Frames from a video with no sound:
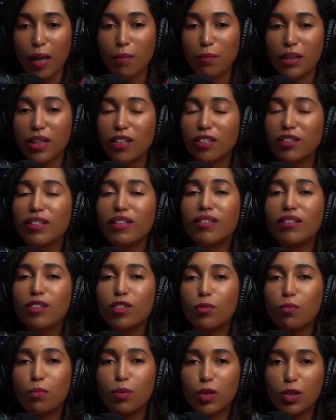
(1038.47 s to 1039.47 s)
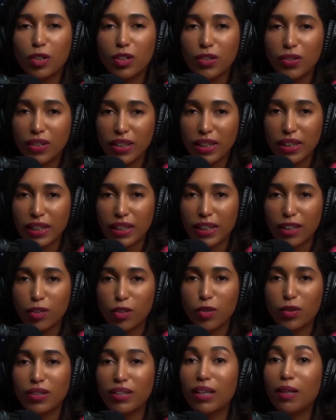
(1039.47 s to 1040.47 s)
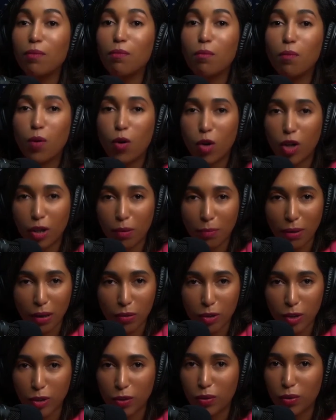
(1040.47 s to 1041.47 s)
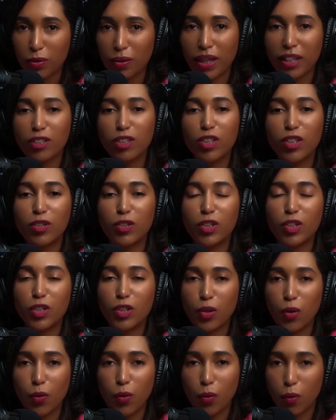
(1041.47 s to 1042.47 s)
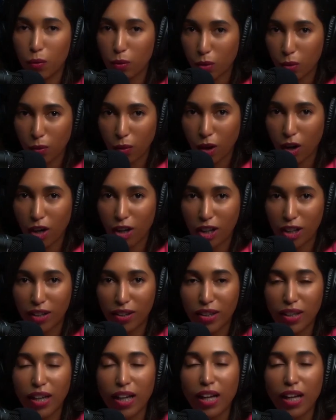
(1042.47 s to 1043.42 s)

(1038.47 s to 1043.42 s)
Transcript: because it's an opportunity to say more about you and to show who you are.